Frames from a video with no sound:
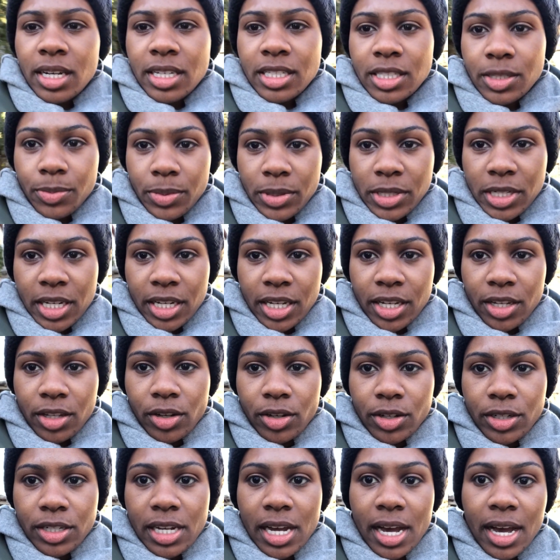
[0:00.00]
it's a
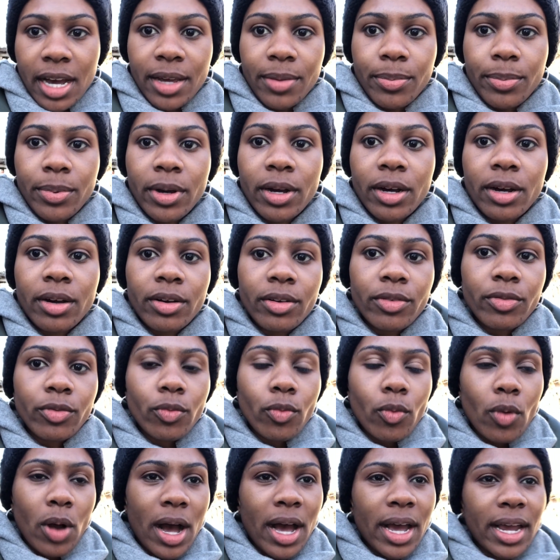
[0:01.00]
particular type
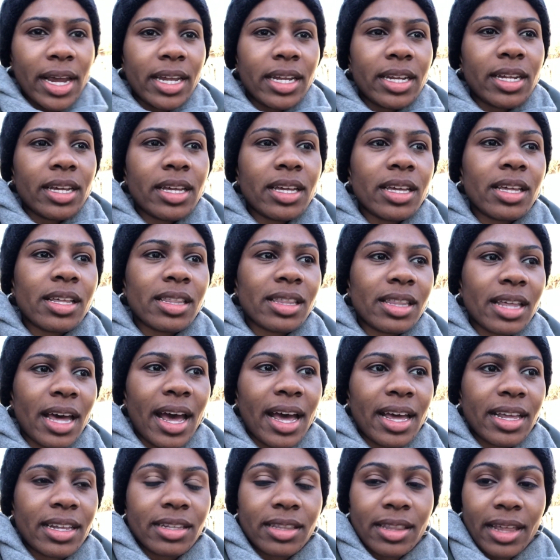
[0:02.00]
of wine
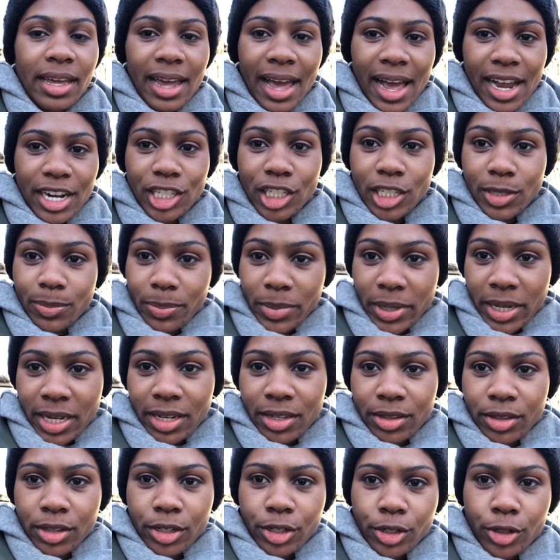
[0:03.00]
that they actually
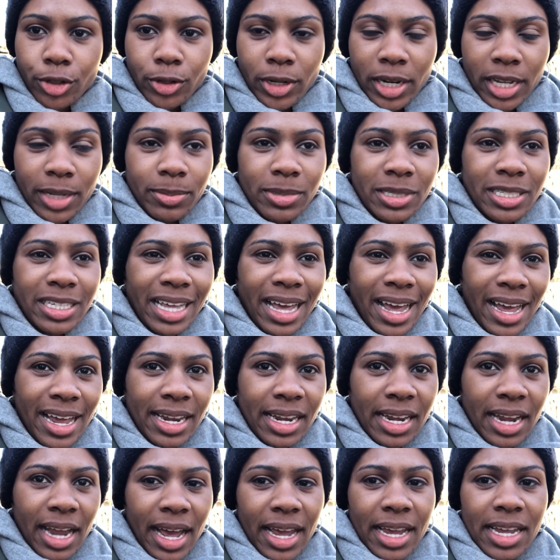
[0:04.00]
pick the grapes
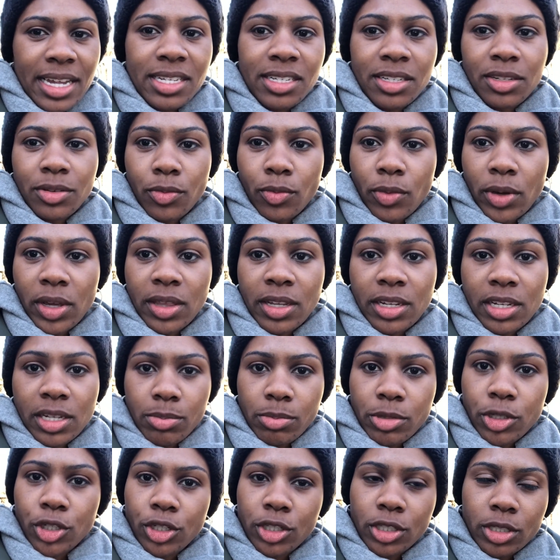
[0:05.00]
at night when the
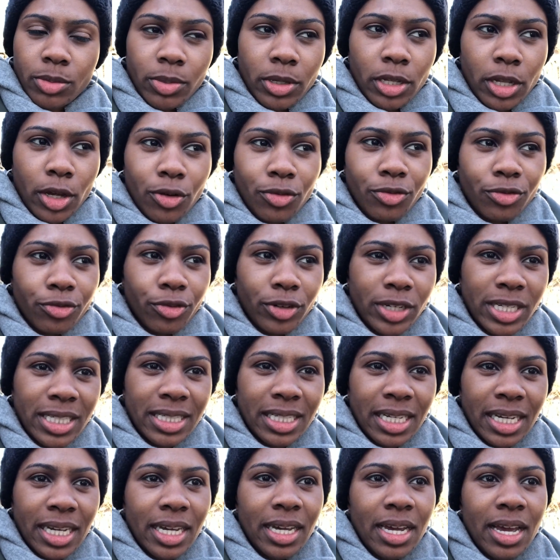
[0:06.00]
temperature is below
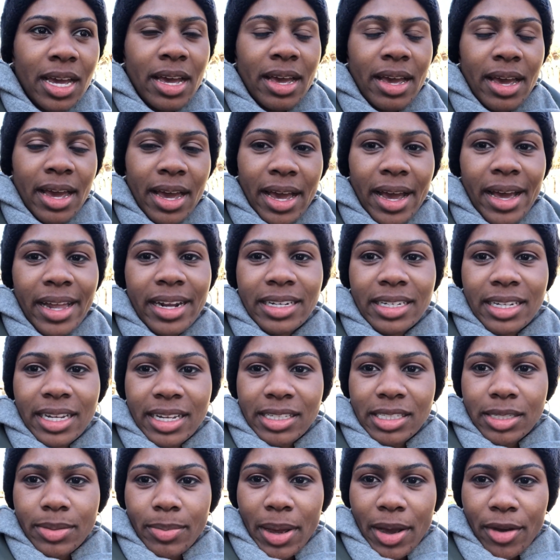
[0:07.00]
freezing and it
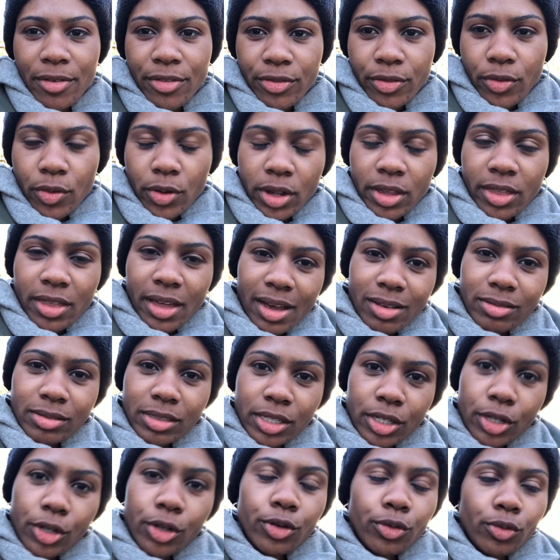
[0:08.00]
takes about
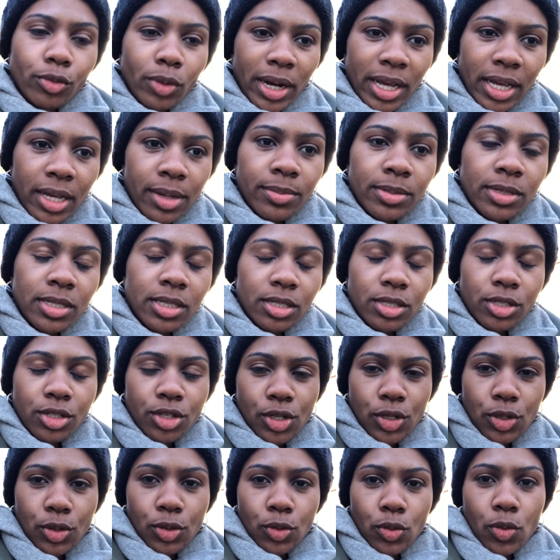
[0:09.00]
4,000 grapes
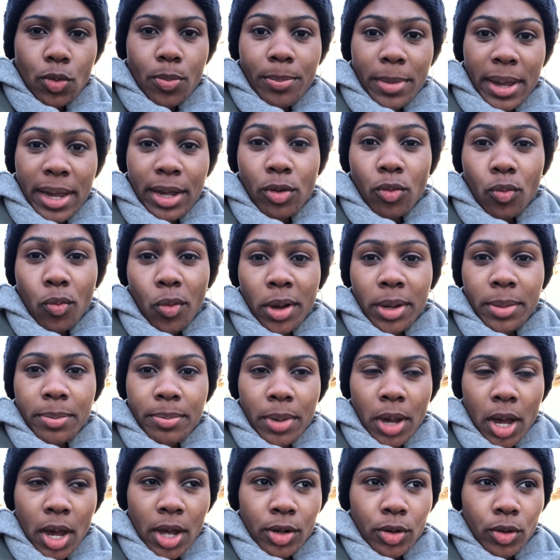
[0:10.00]
to make one
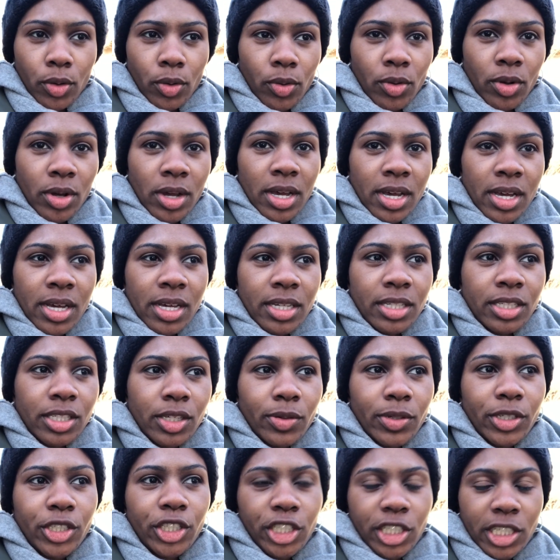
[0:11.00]
bottle
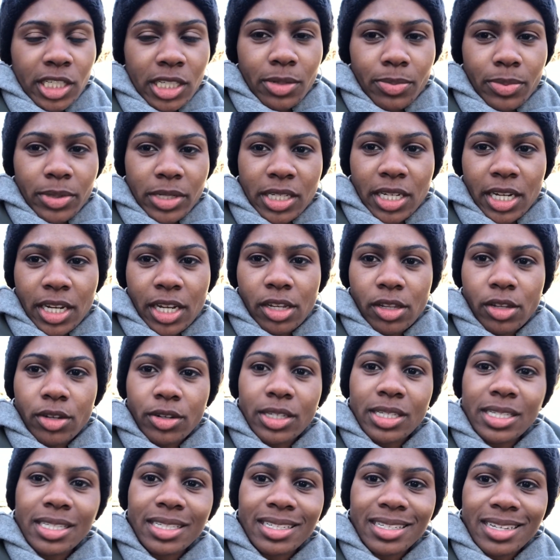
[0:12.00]
so it's just a
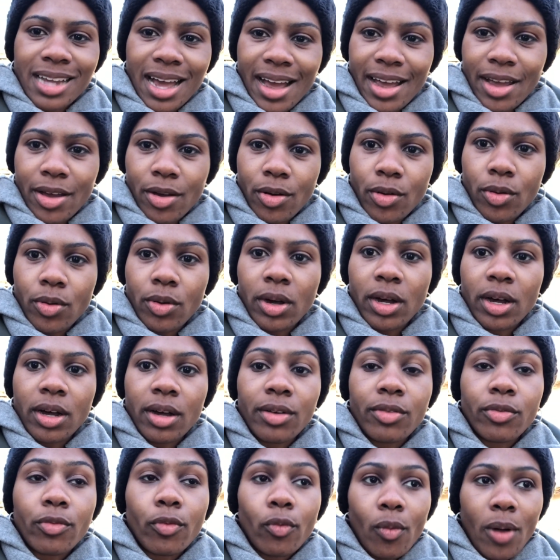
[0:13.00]
particular style
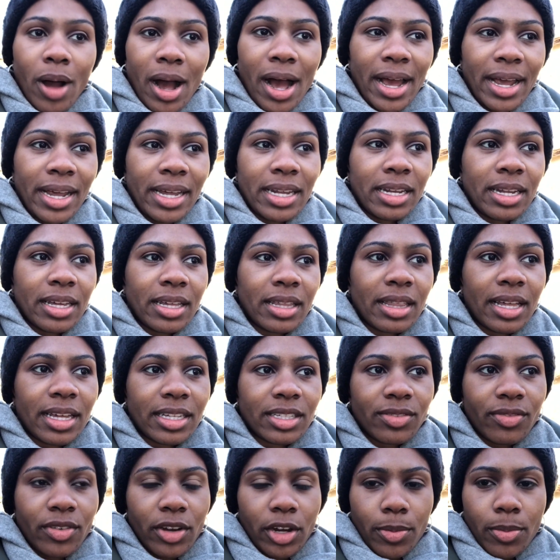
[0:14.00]
of wine
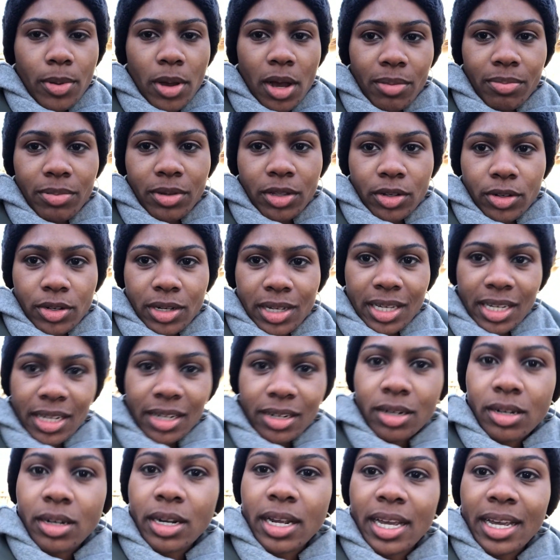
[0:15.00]
that's very popular popular
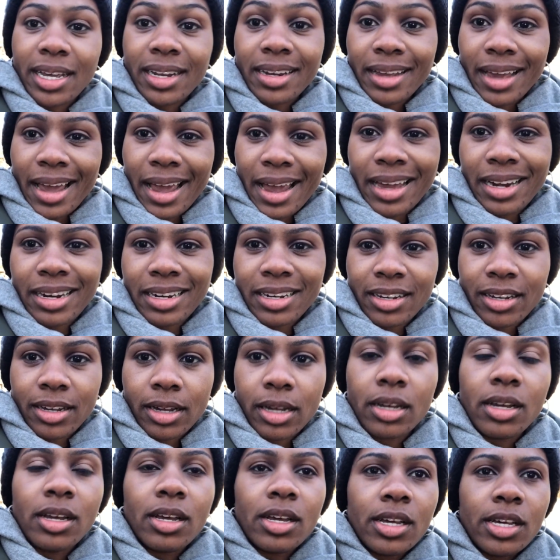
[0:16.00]
here in
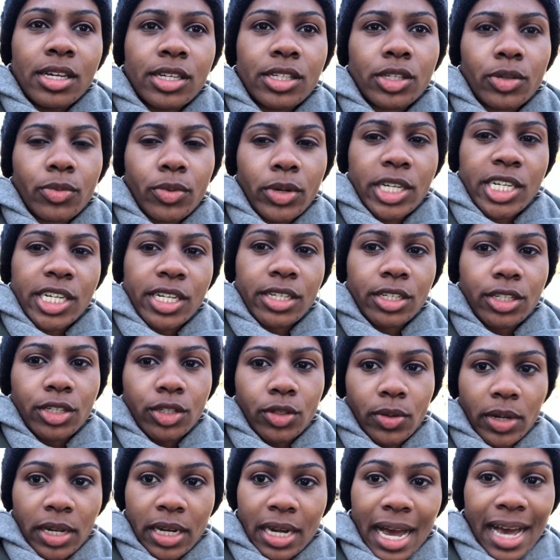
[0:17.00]
Canada. So we're here to
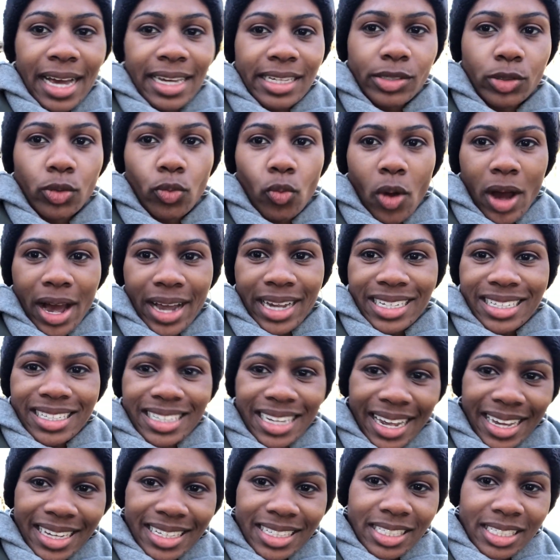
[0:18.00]
do an ice wine
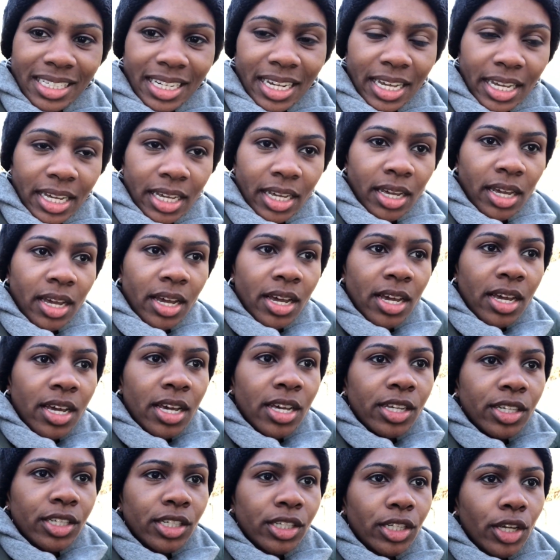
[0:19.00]
tasting.
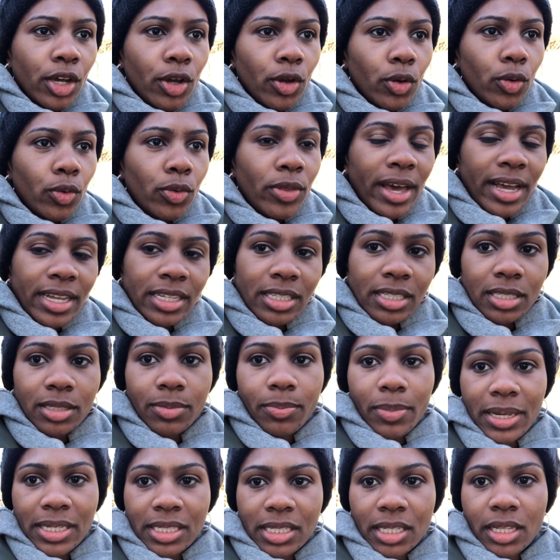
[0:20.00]
So that's
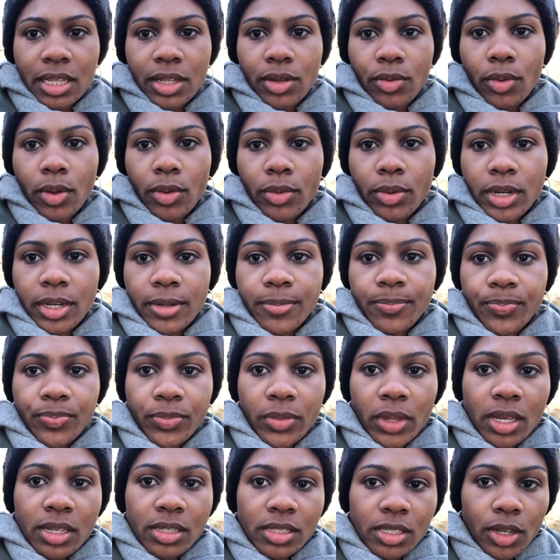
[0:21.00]
basically what we're,
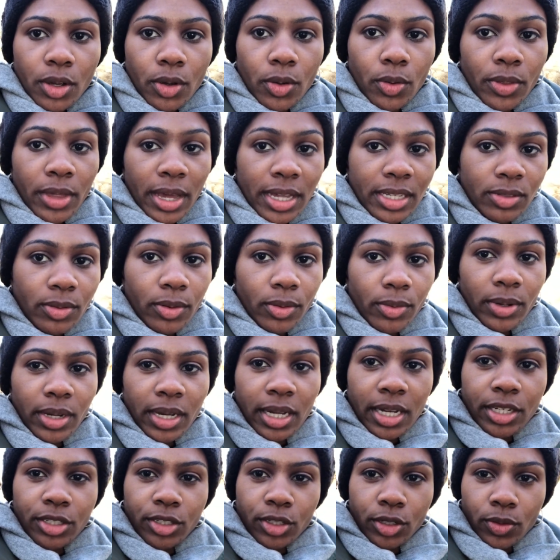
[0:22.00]
so that's what we're
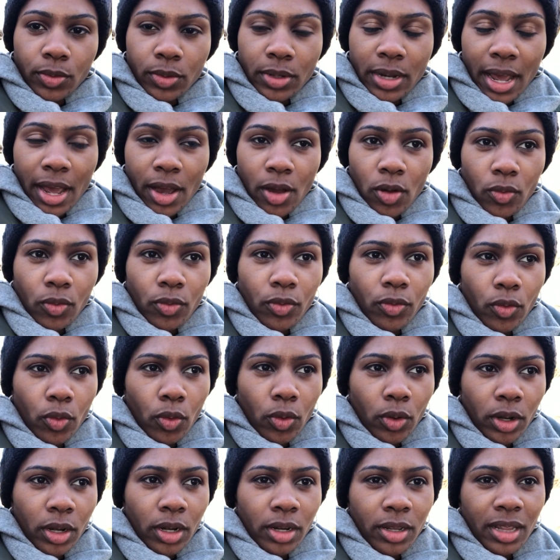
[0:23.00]
gonna do now
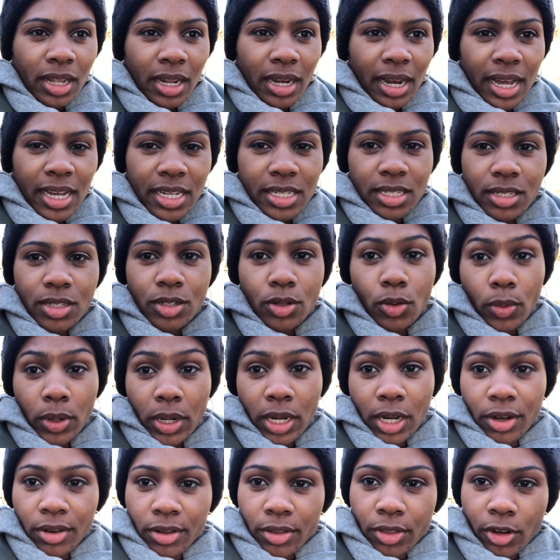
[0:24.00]
for the next
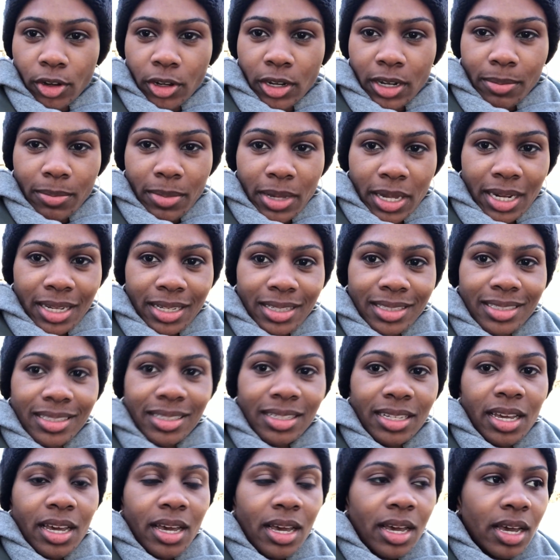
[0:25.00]
20 or 30
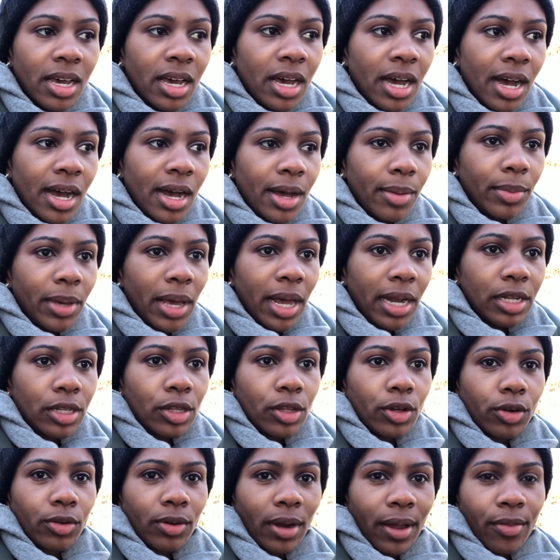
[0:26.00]
minutes. Um, kind
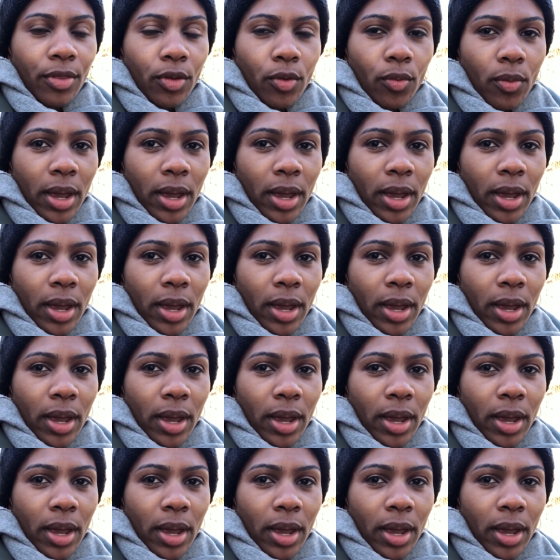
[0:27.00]
of look around the